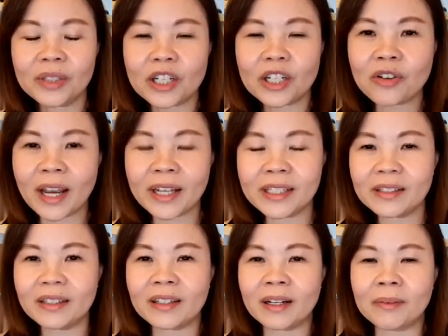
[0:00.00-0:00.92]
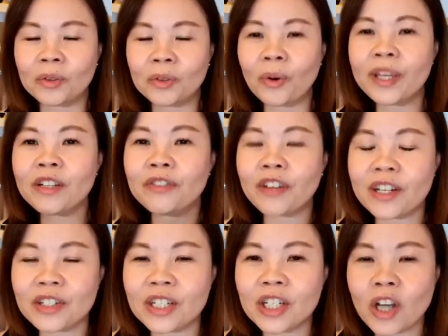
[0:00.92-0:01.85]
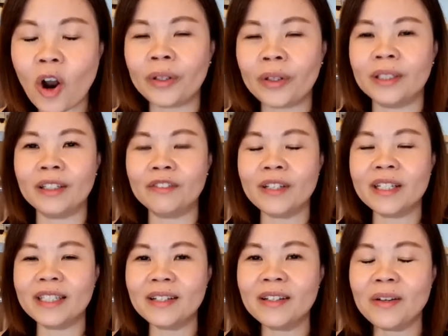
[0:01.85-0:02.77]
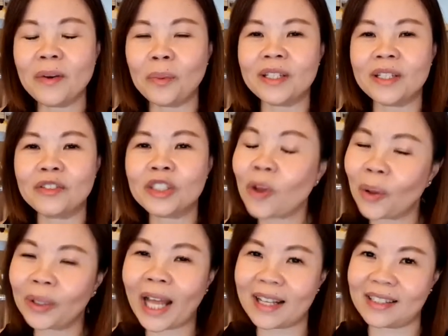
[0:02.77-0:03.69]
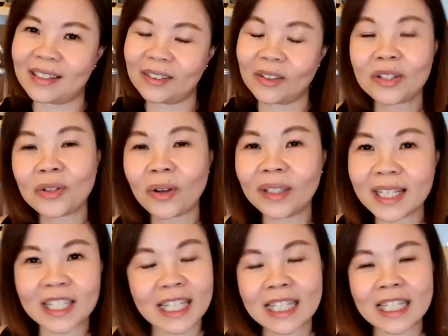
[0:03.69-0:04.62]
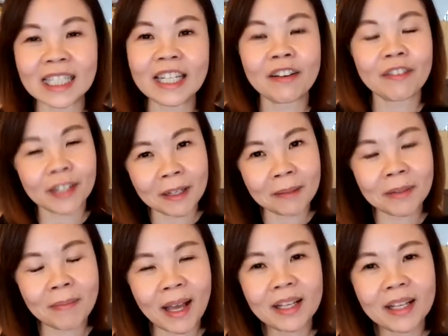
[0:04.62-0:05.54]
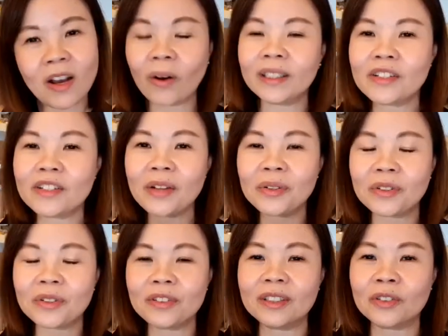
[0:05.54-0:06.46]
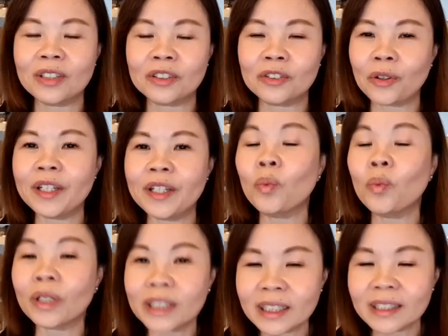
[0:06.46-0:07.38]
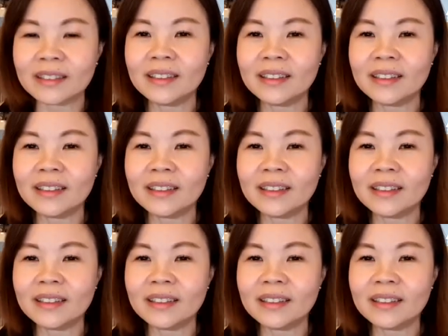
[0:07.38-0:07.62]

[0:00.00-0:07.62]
So they tried it growing reishi on first thing was sawdust. Sawdust is easily available, or they tried to grow it in water.